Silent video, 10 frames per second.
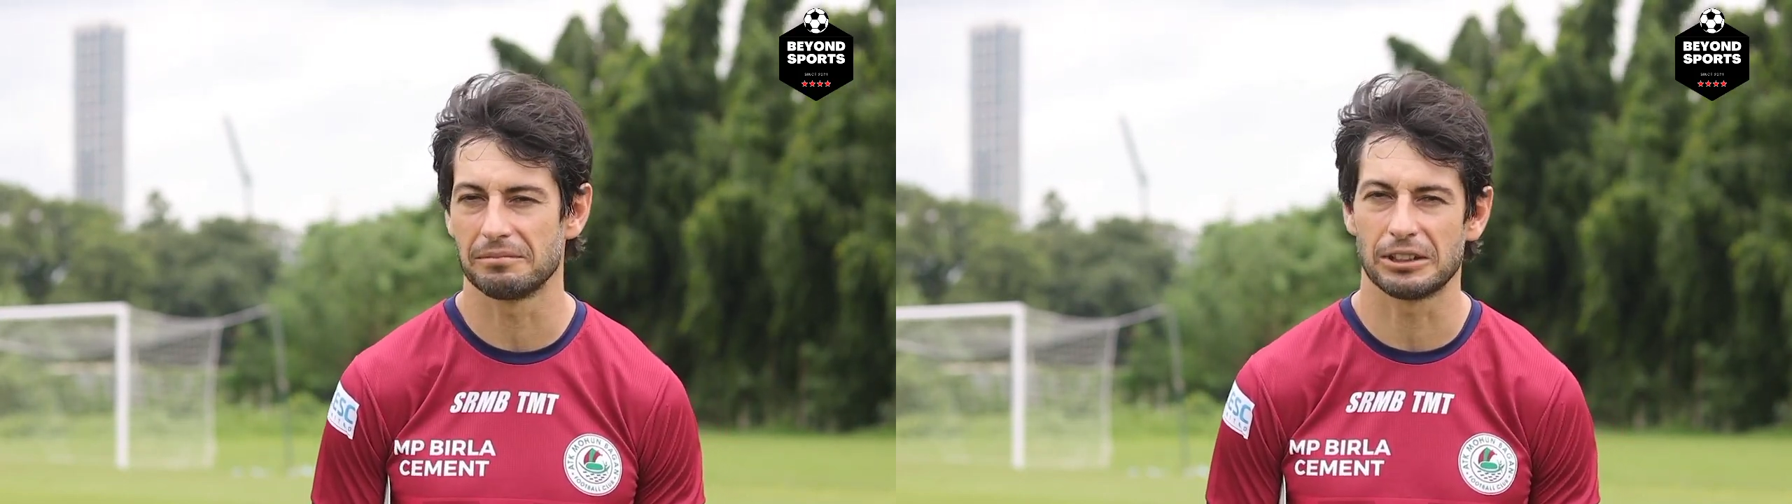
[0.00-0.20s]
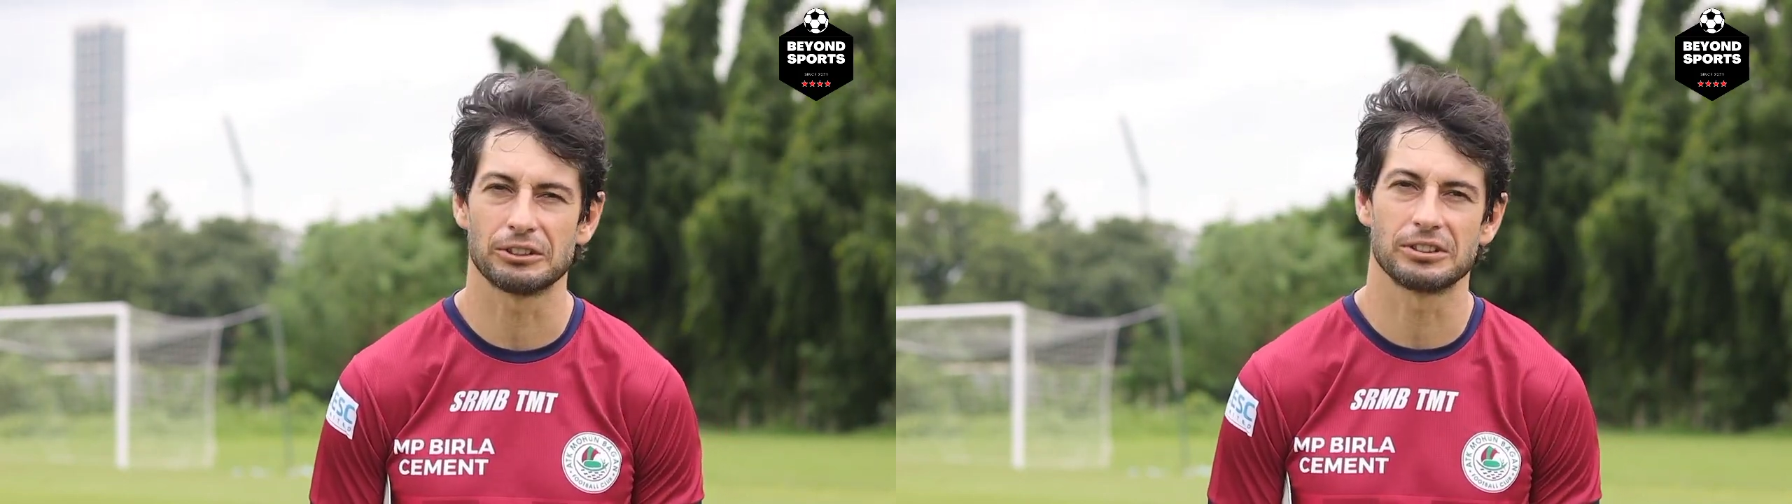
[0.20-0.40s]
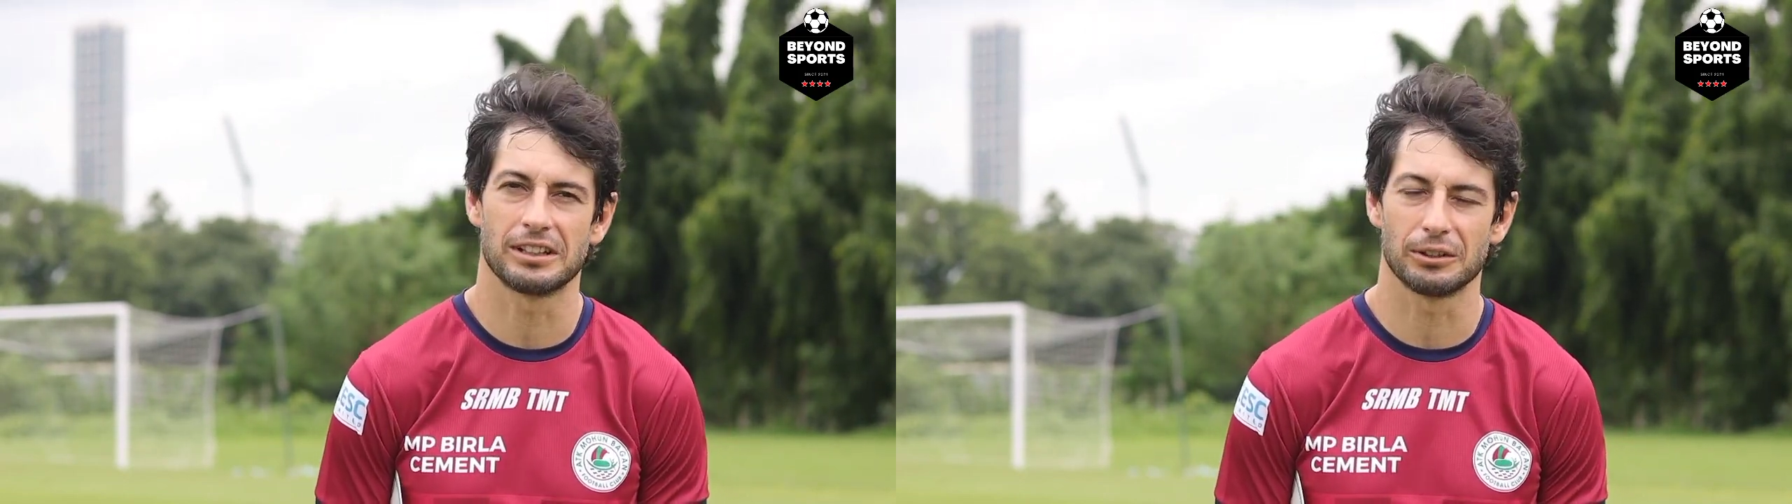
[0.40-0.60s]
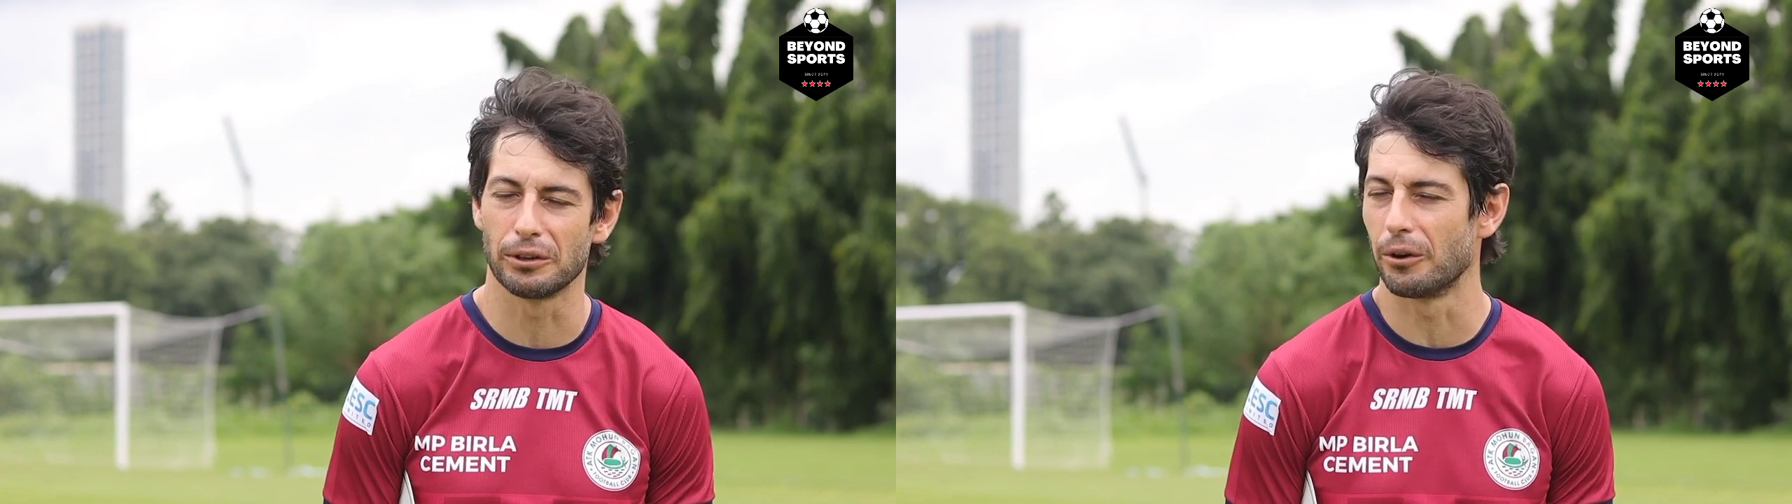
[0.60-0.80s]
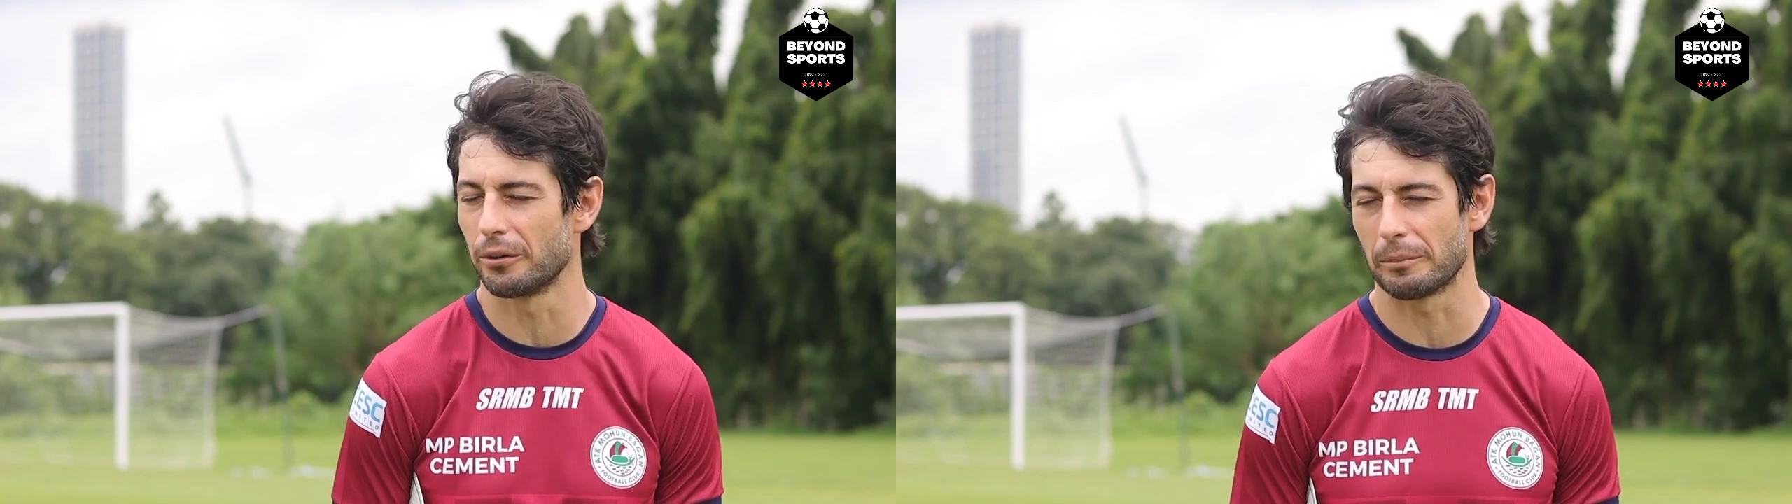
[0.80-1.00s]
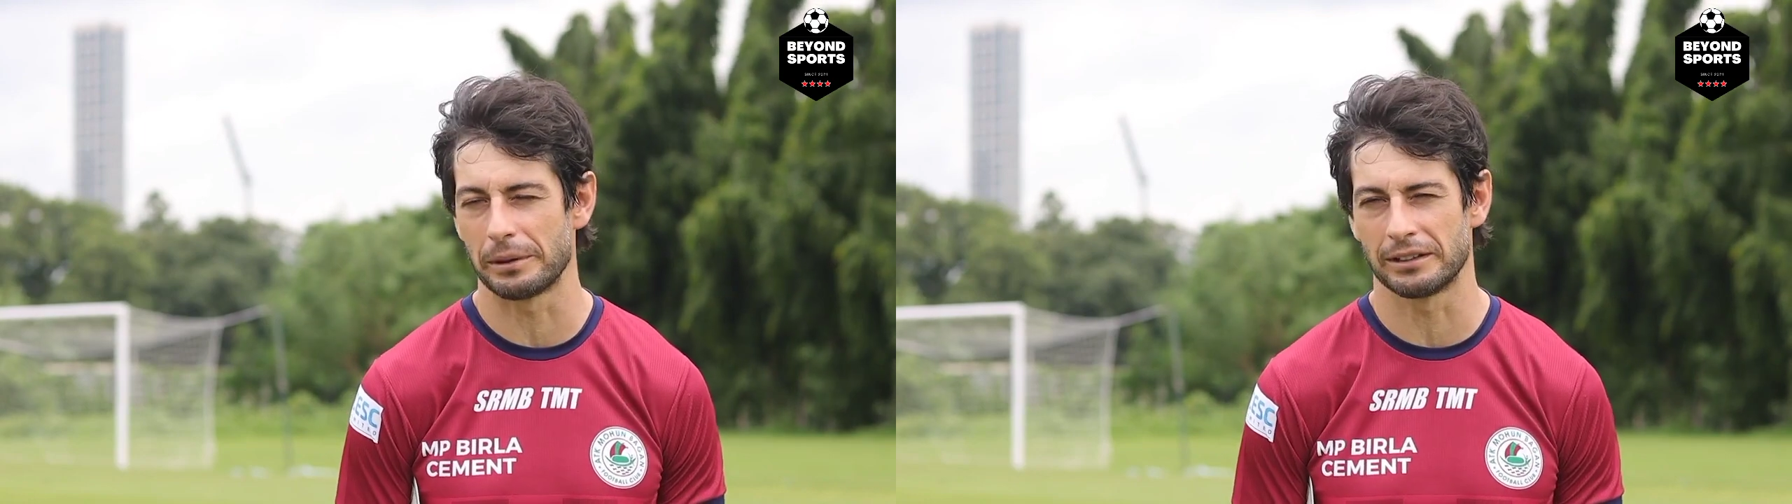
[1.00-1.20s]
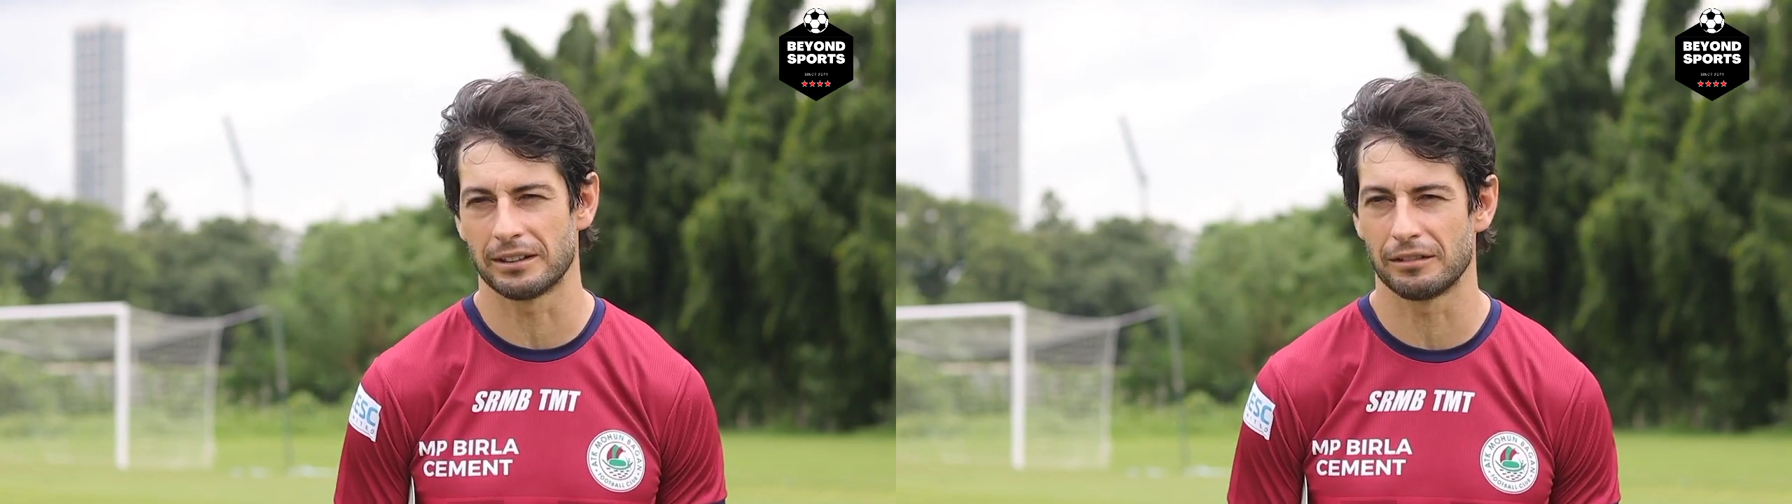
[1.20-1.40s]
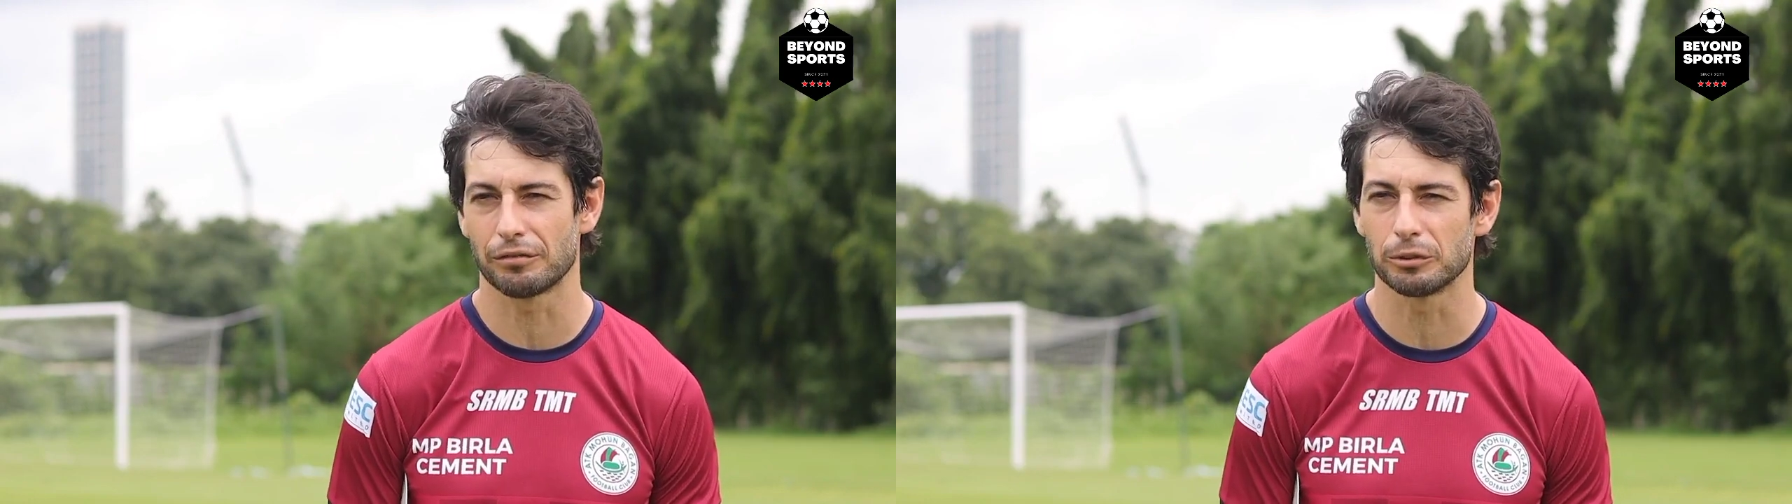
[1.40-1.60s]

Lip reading: Because, you know, repeat,